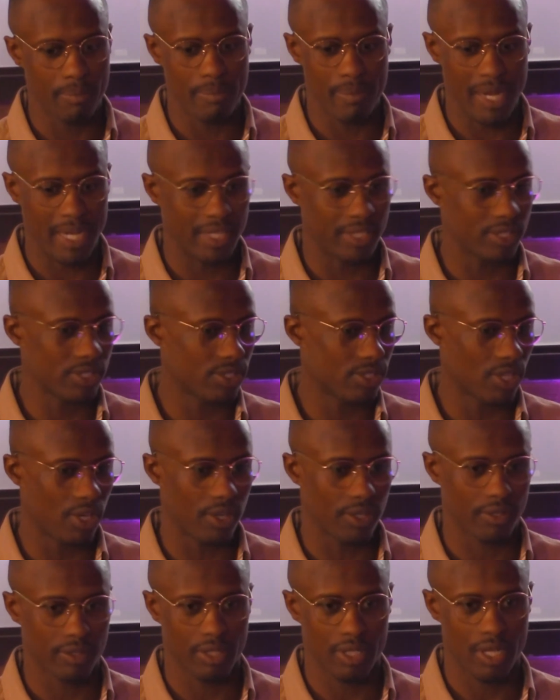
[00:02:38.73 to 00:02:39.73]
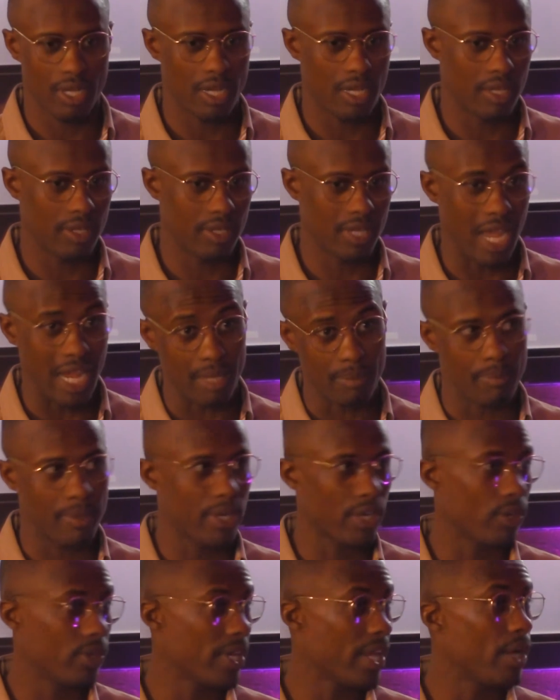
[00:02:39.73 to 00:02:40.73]
made his song uh,
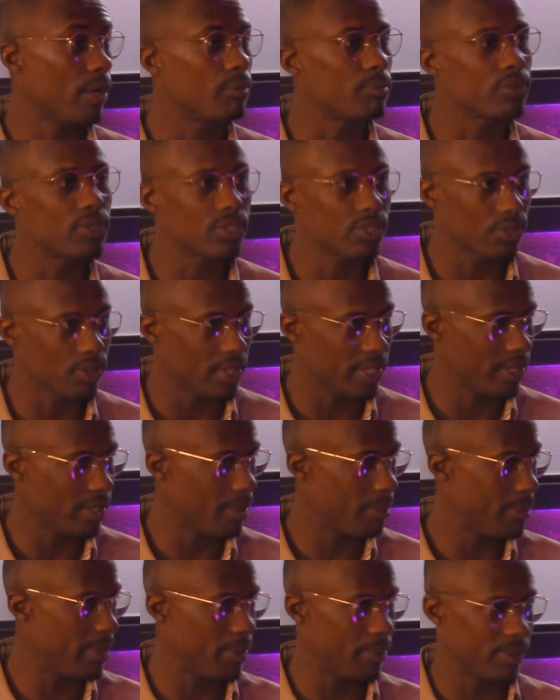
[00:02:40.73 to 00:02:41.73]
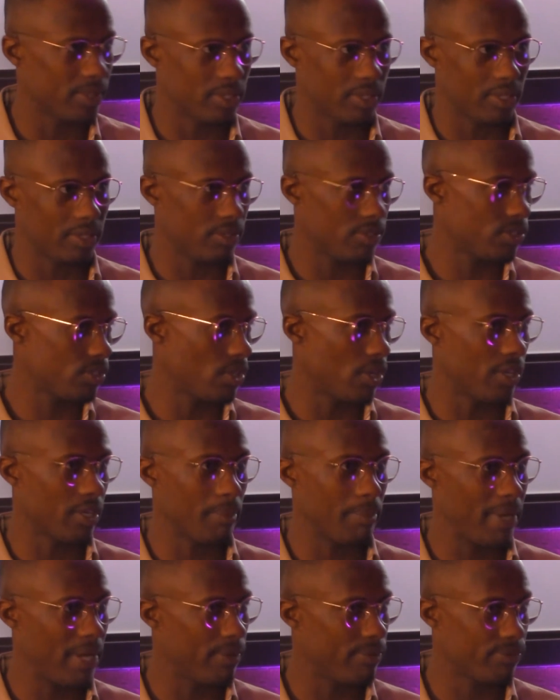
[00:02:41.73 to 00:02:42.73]
"Nightmare on Elm Street." It was a song
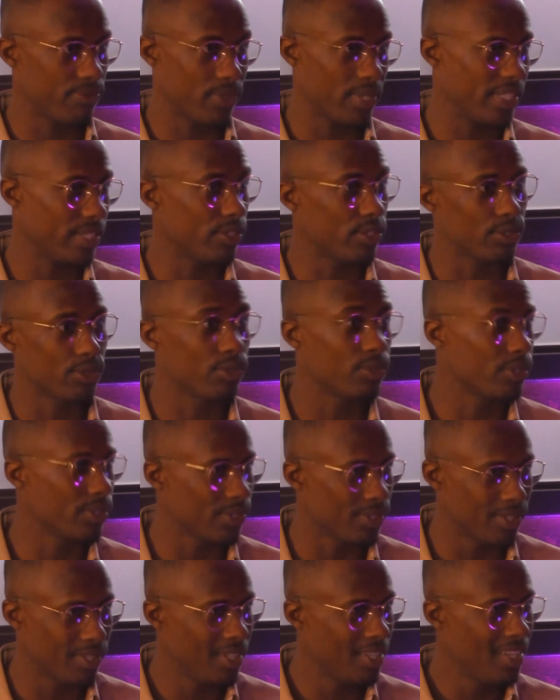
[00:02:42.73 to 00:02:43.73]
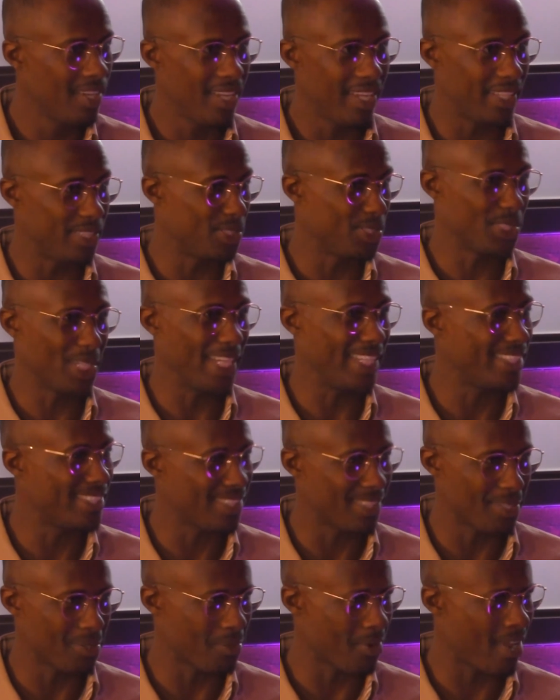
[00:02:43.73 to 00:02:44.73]
about Freddy Krueger and
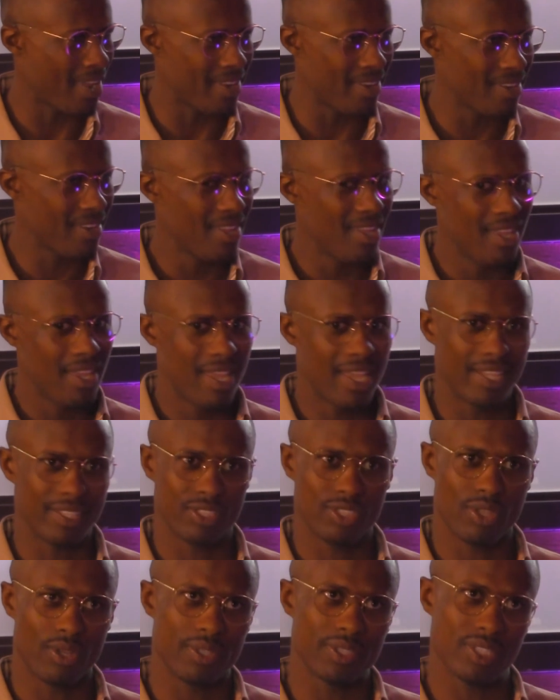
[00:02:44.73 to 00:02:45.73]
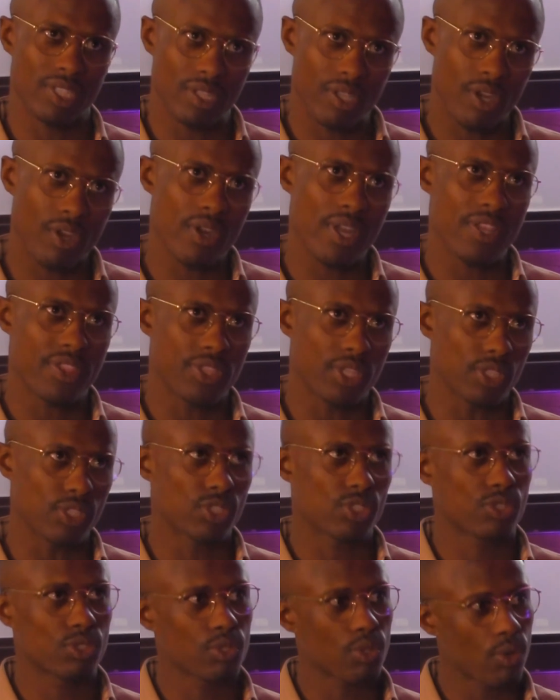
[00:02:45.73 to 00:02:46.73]
Jason, right? And so I was like, all right, the
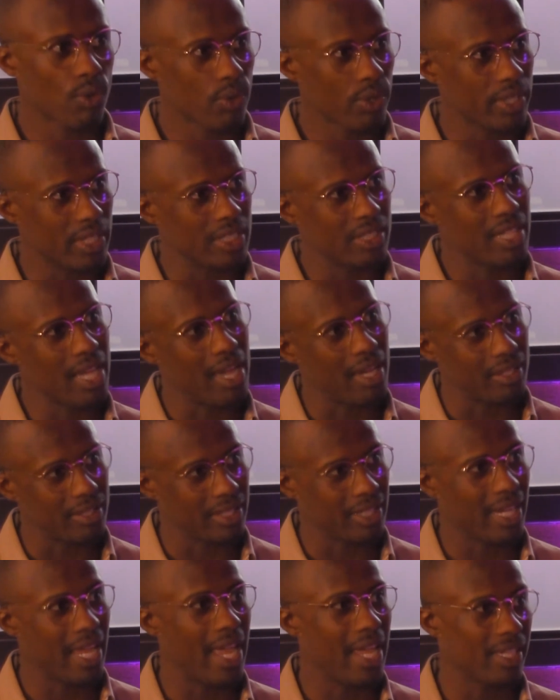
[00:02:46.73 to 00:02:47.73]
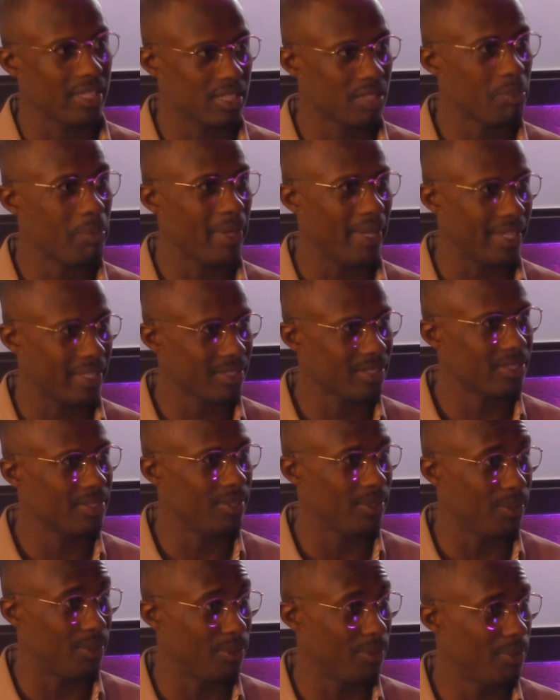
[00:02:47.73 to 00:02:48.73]
storytelling aspect
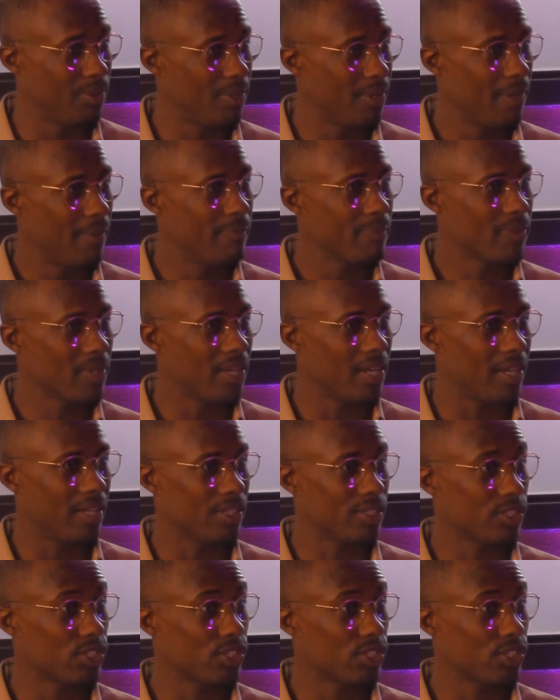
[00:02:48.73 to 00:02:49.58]
to uh,